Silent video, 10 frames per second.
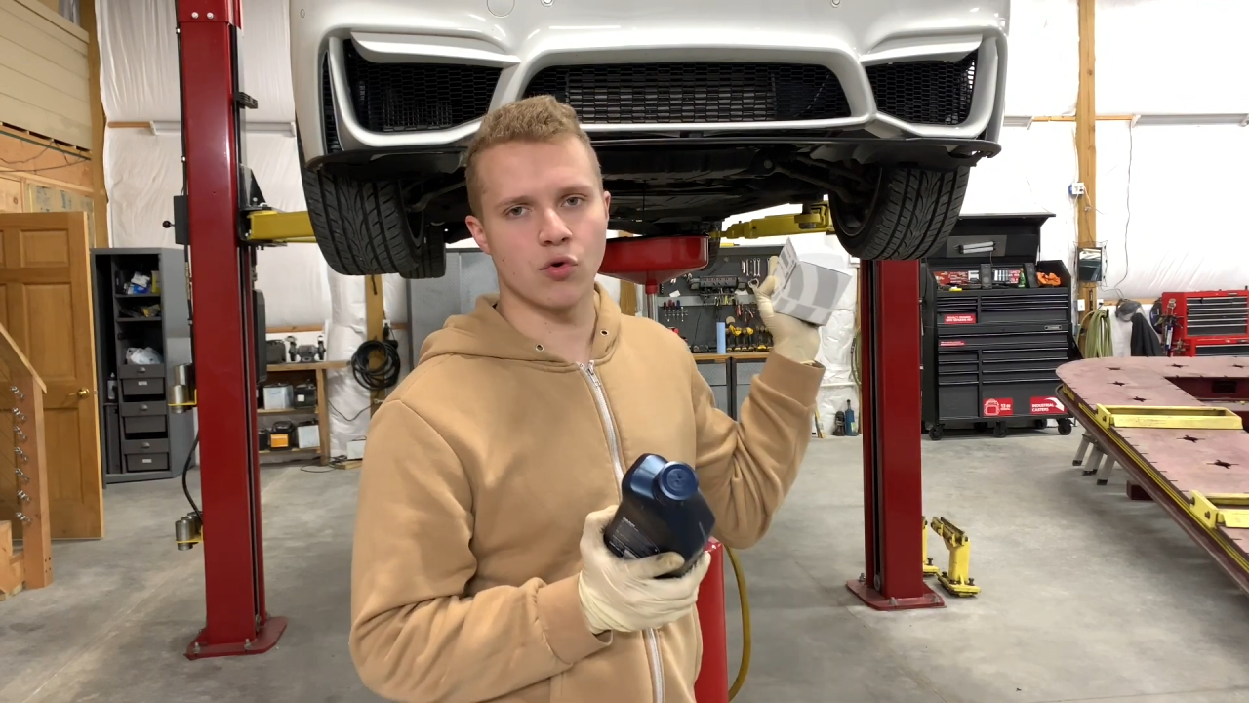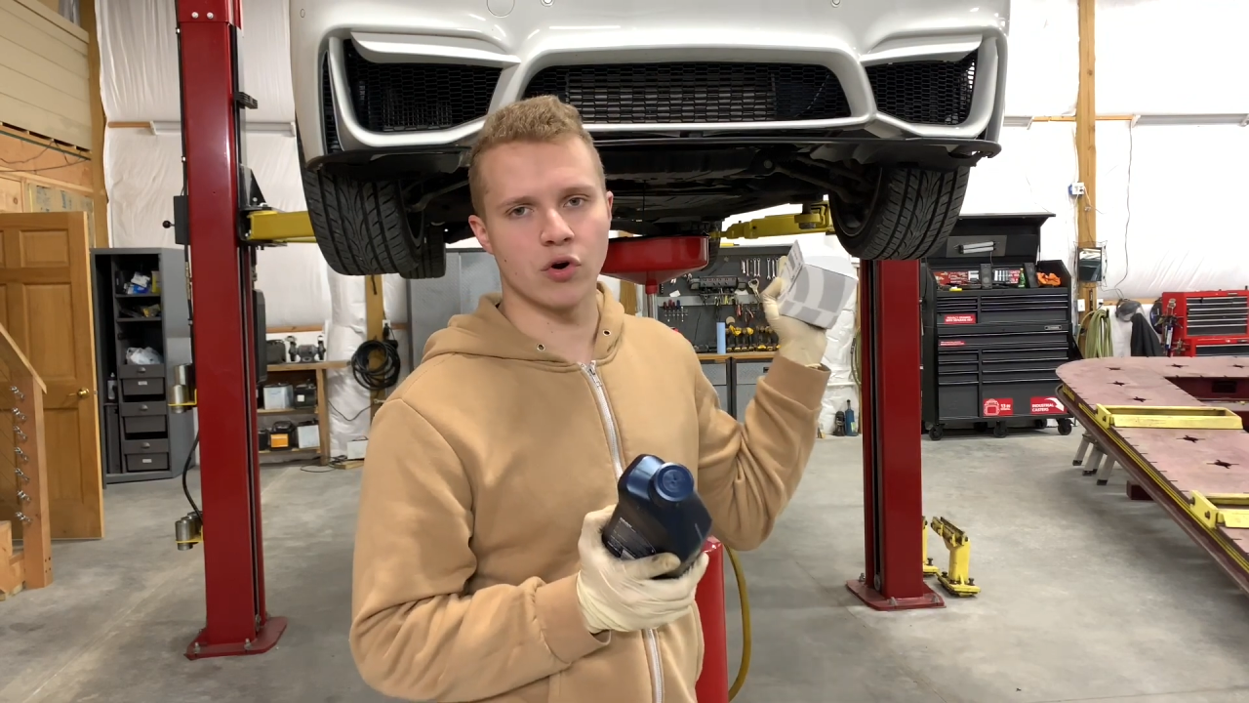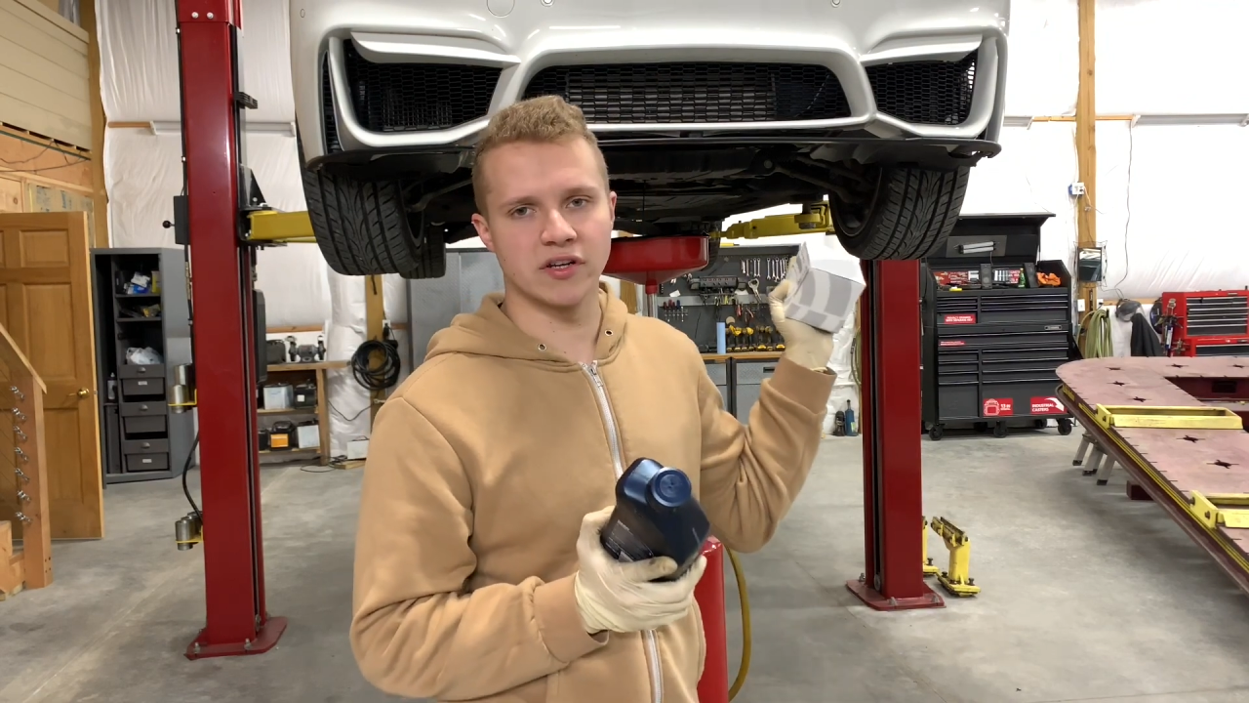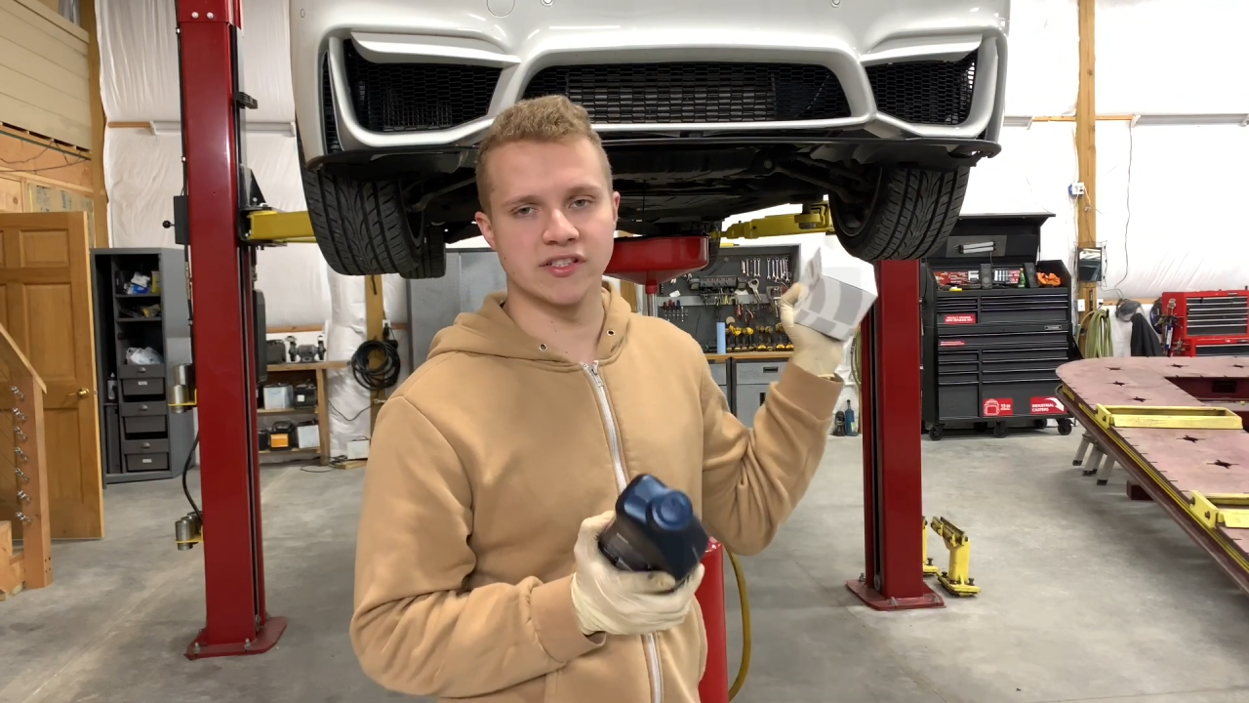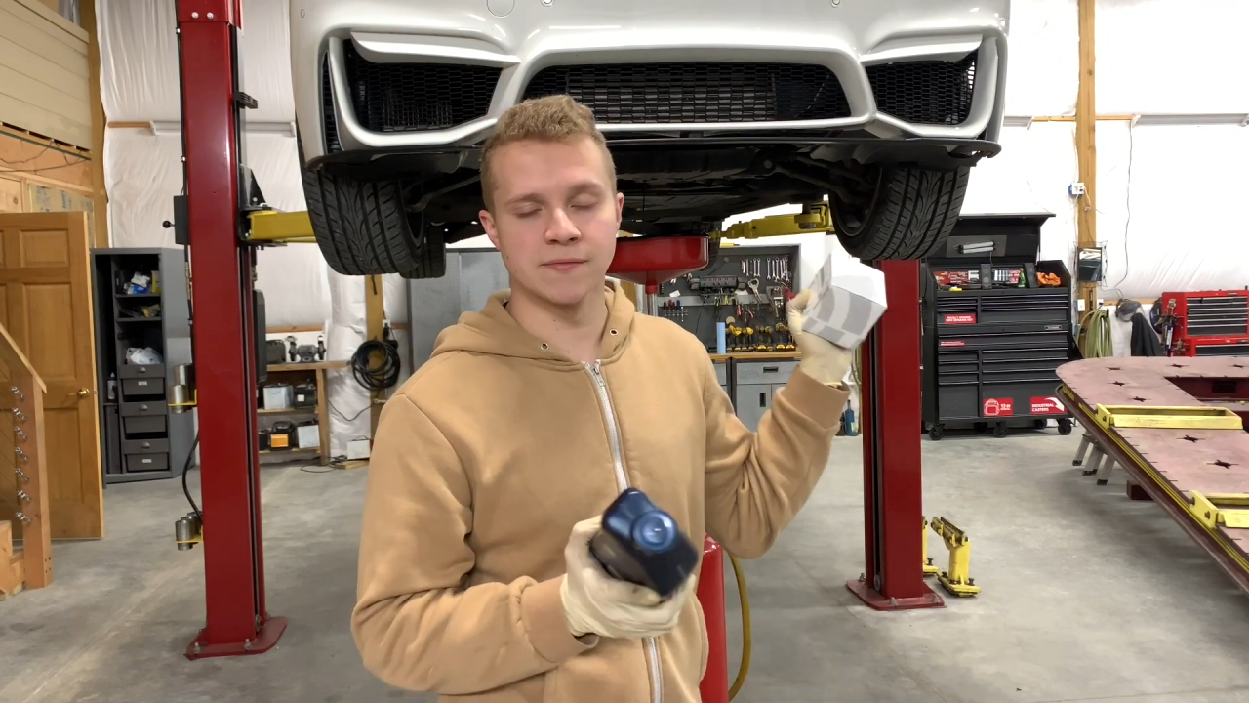
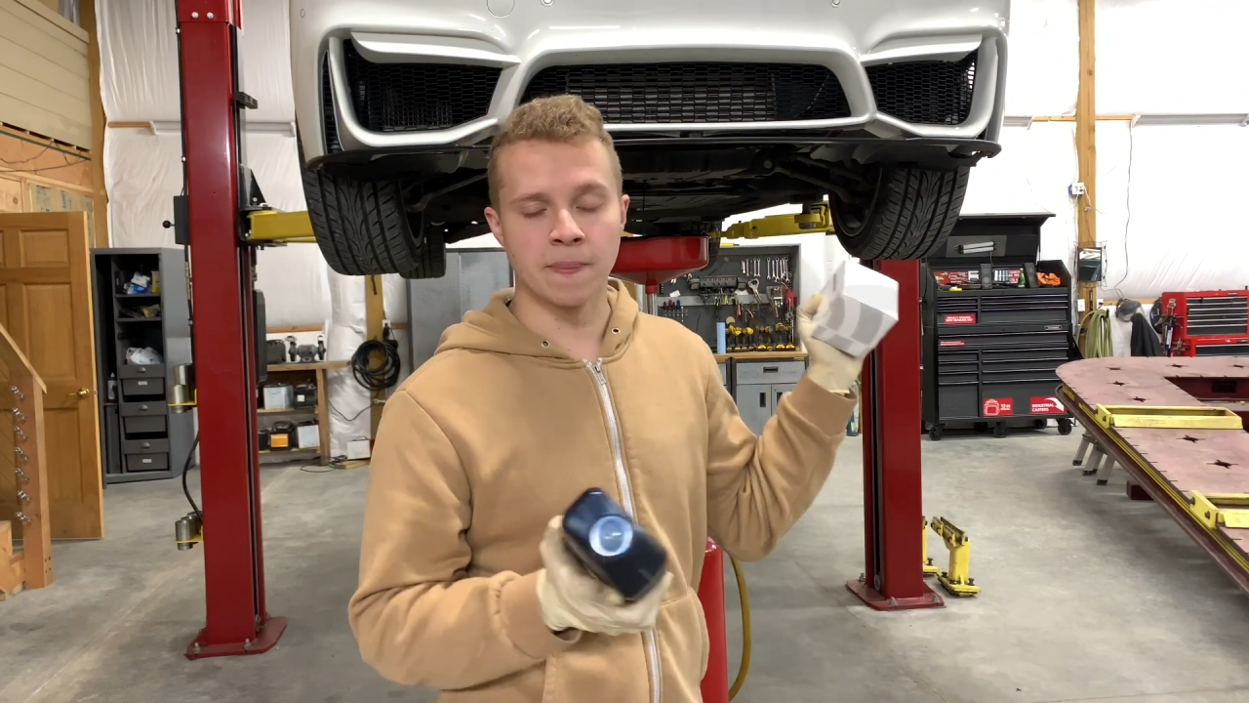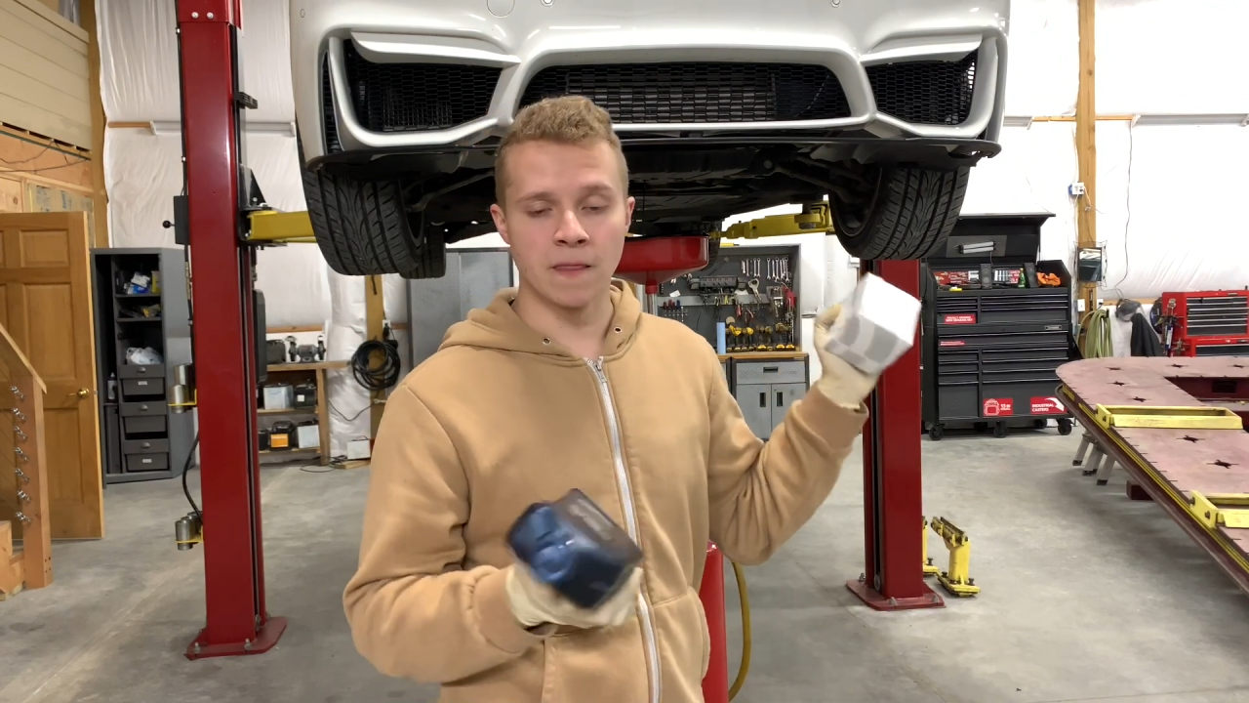quarts,